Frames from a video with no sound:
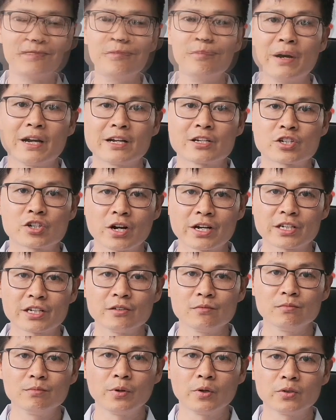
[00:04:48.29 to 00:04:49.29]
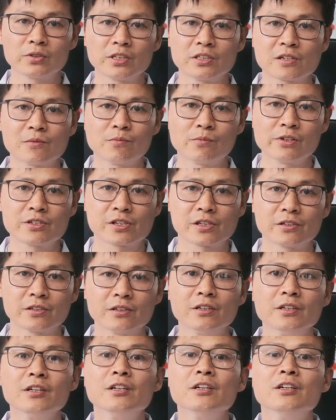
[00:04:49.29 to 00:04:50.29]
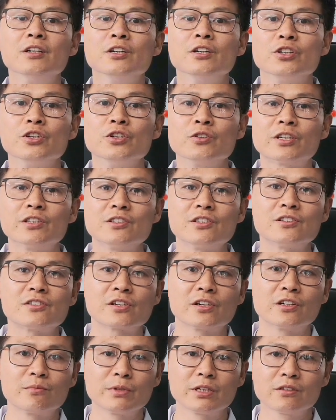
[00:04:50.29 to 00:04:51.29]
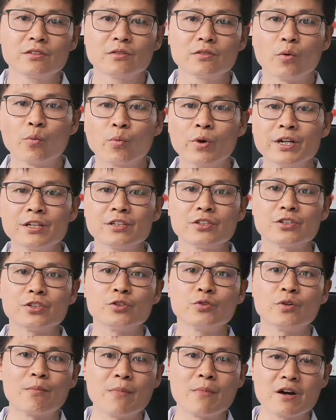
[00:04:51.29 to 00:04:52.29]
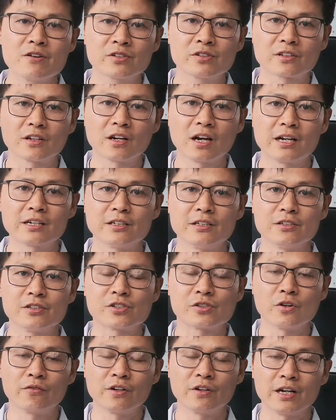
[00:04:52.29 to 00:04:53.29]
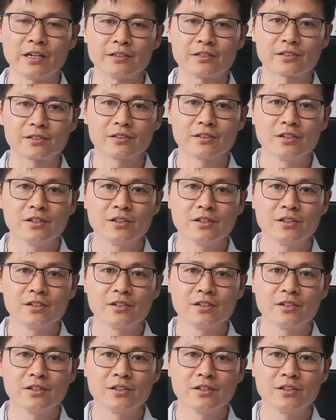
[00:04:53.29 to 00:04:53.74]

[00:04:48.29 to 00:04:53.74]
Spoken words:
By tracking body temperature, you can determine when you are most likely to ovulate.